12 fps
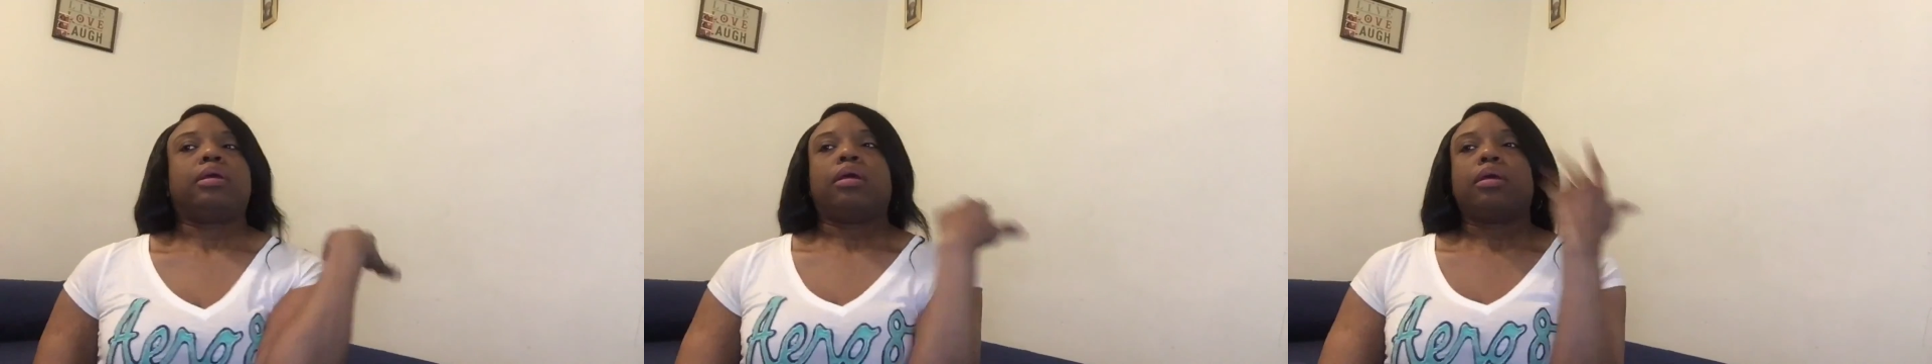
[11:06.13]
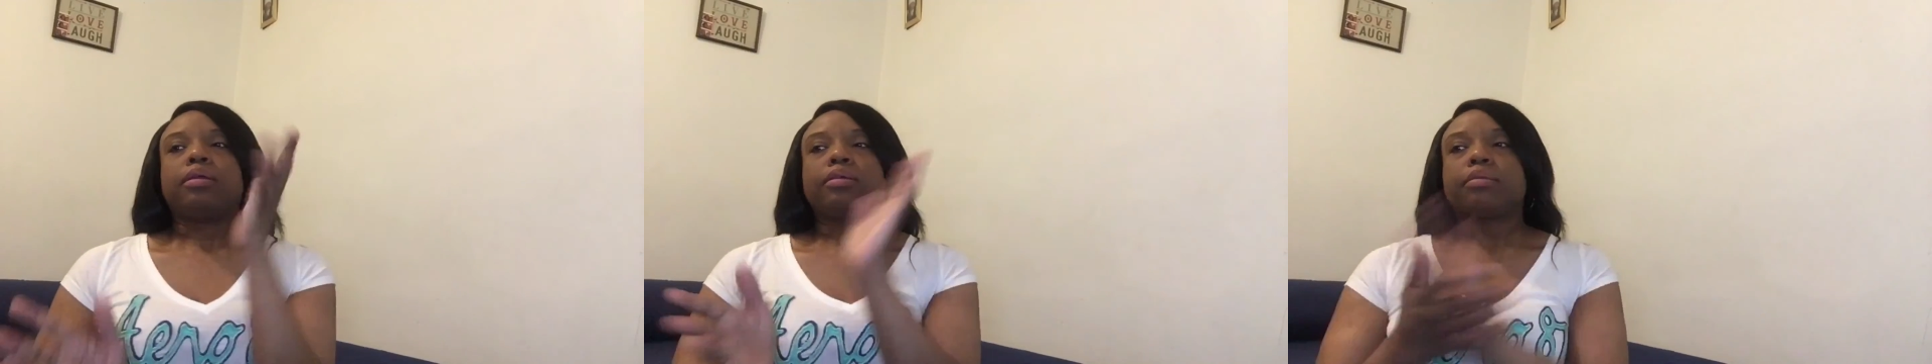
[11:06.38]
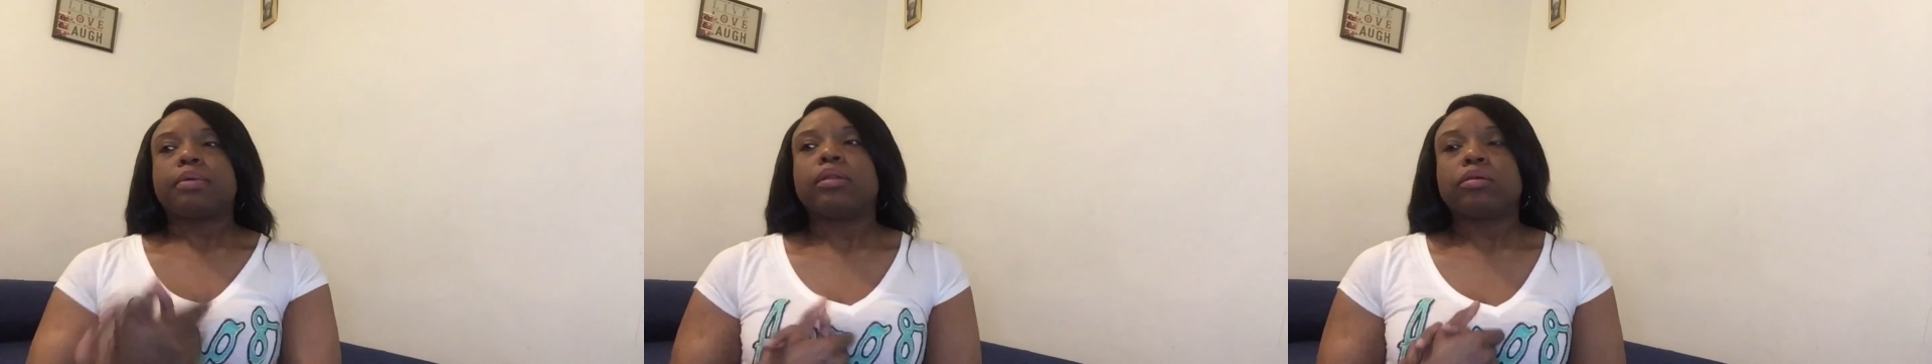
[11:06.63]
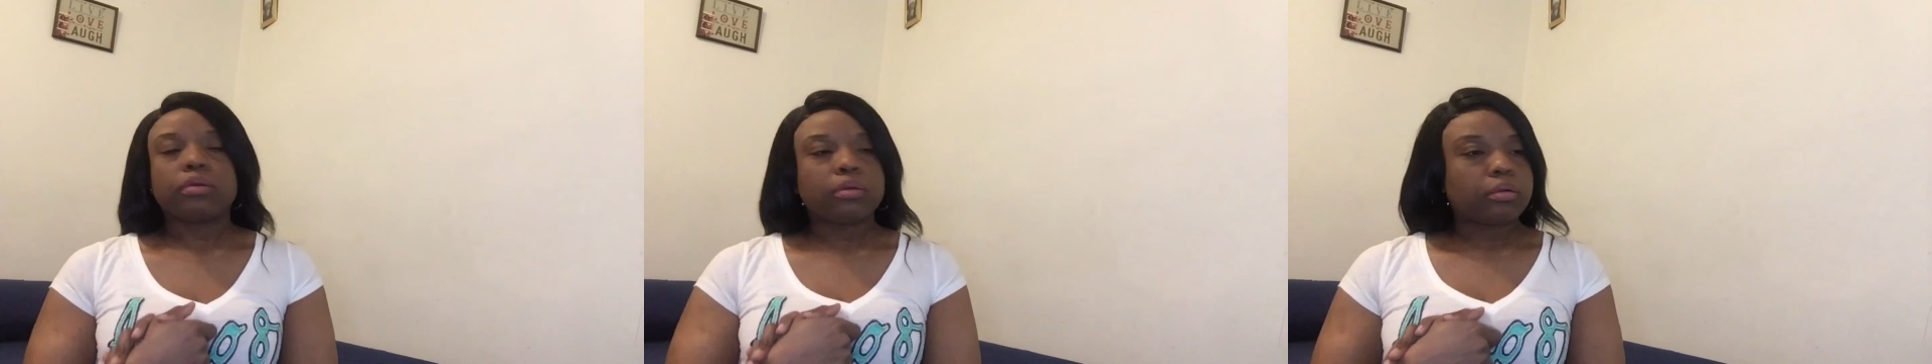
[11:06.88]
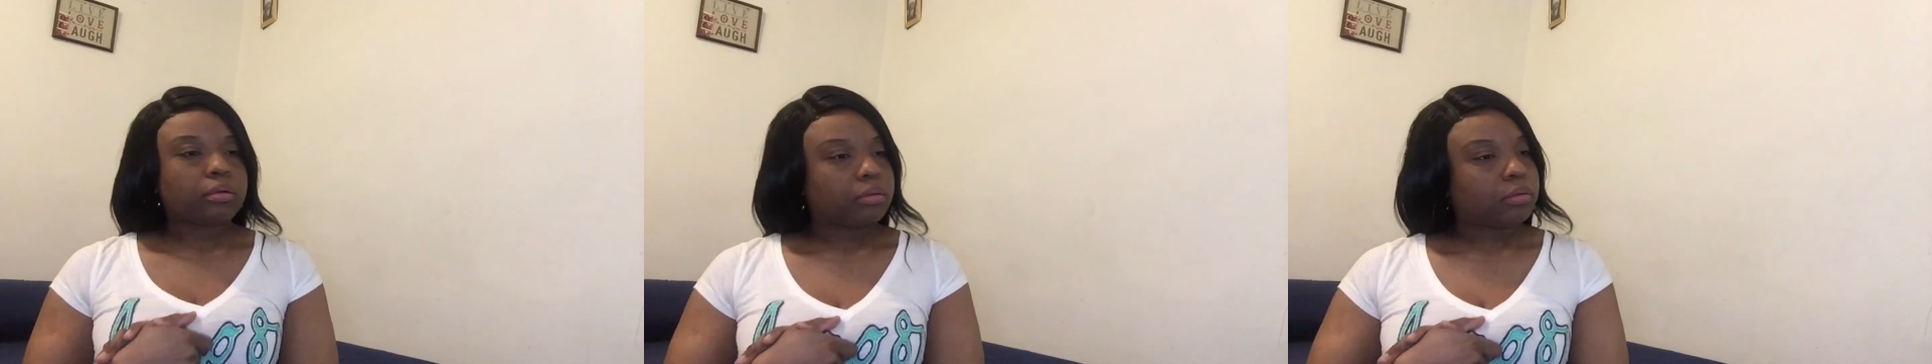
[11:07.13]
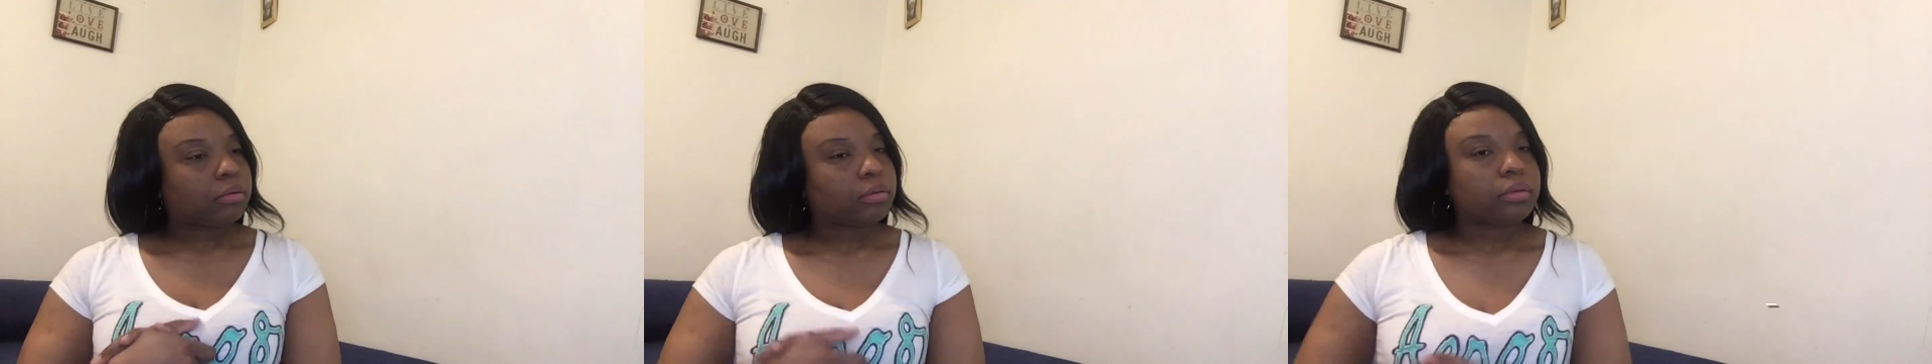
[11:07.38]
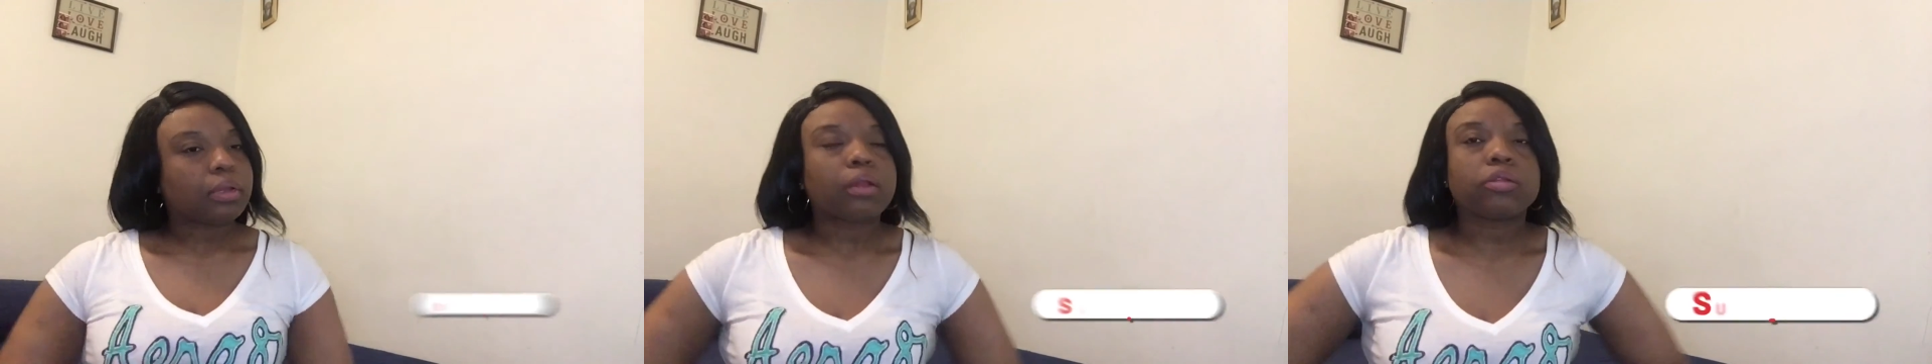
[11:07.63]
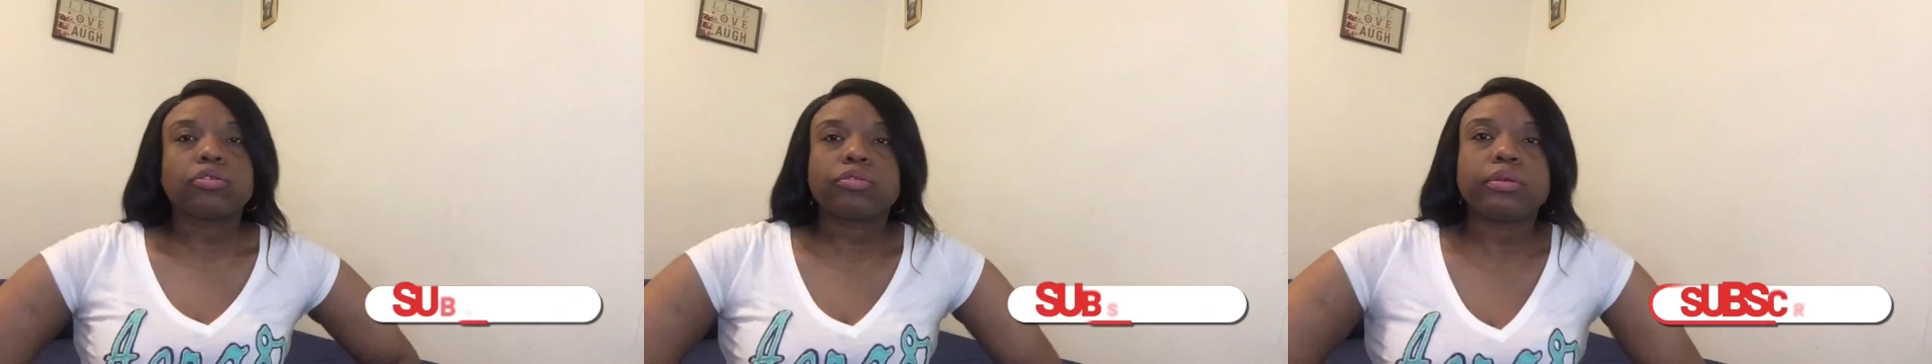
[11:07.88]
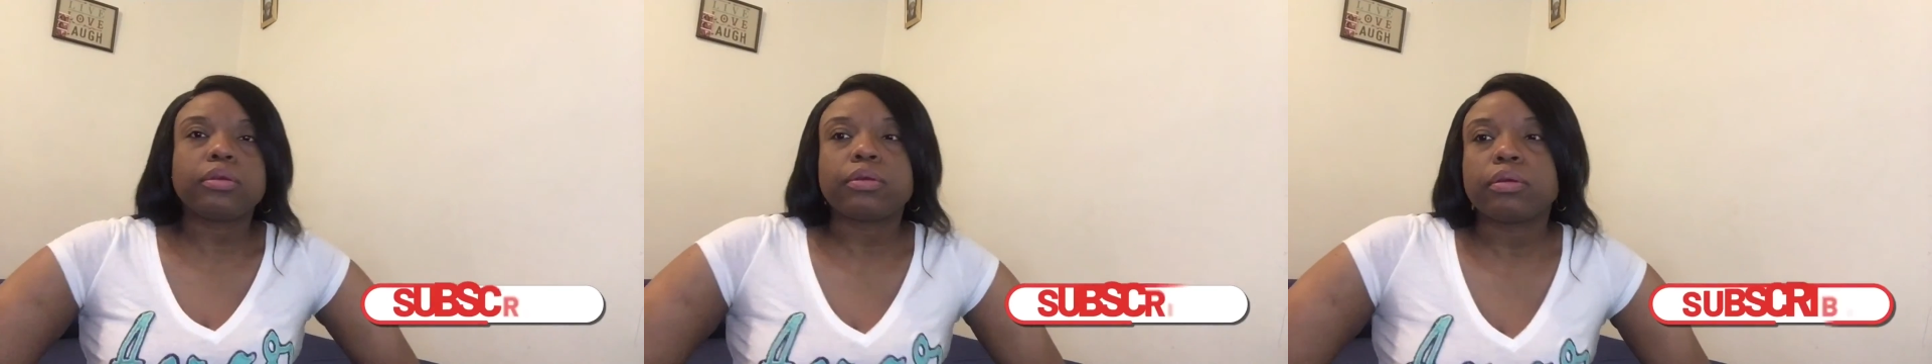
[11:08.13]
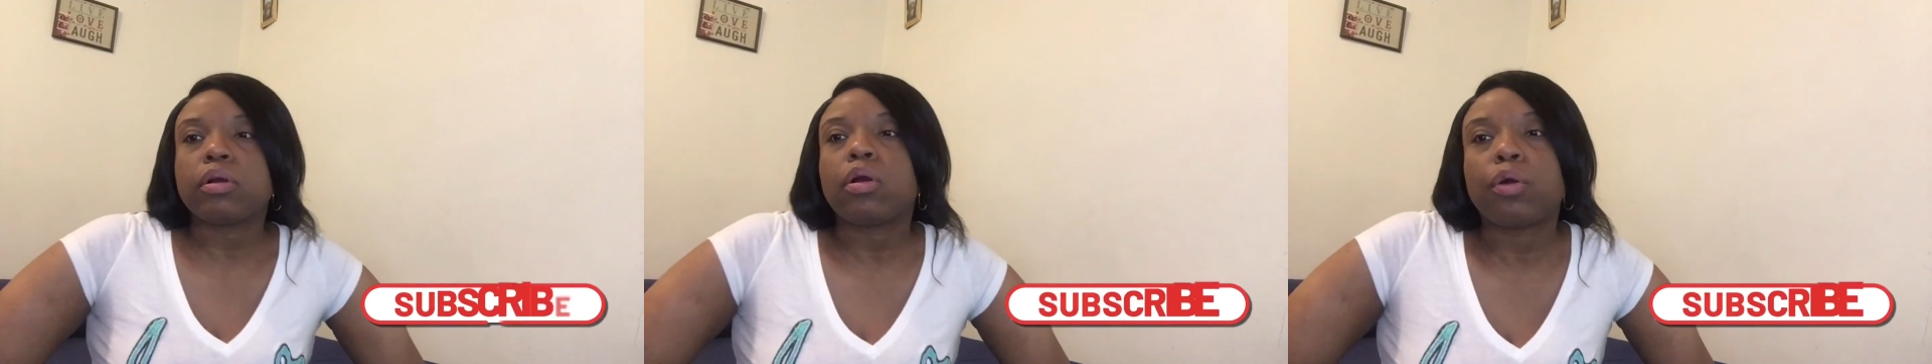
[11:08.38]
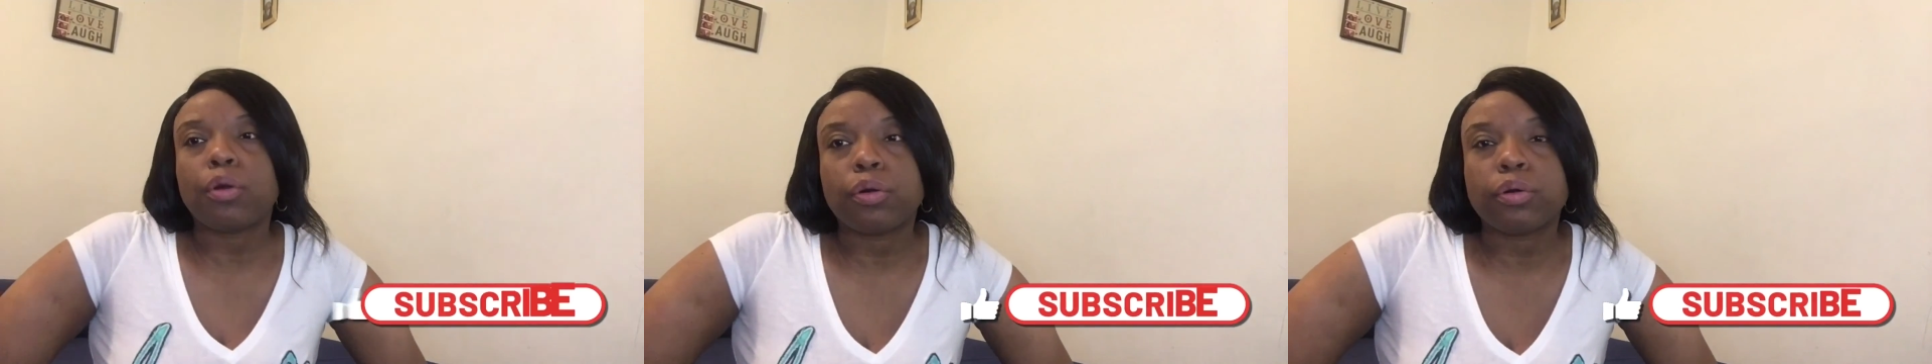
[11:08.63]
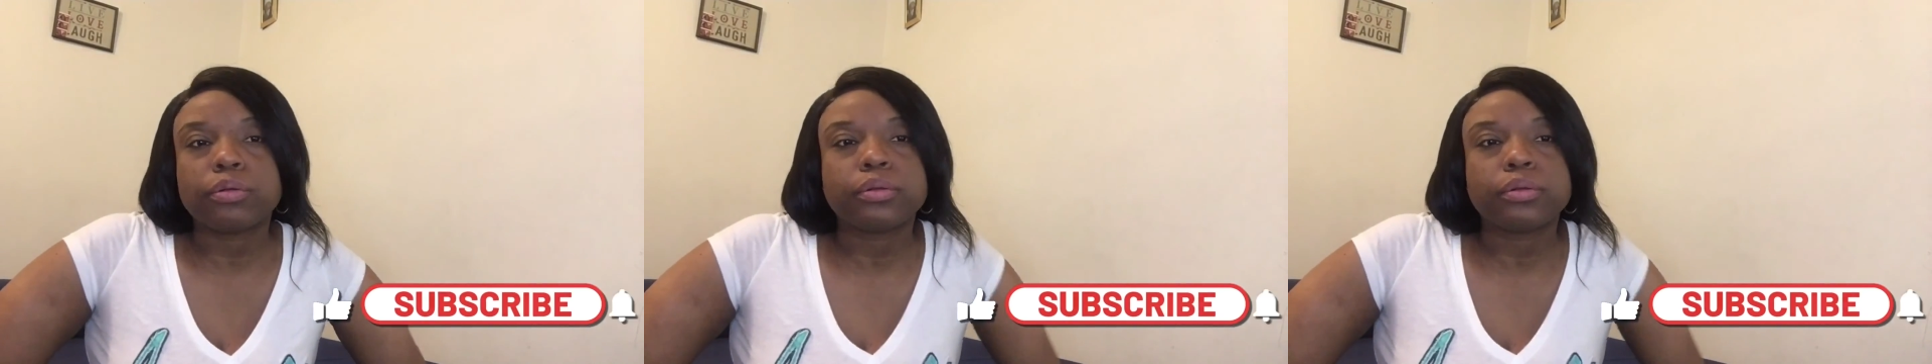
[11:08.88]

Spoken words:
This is my little Dollar Tree haul.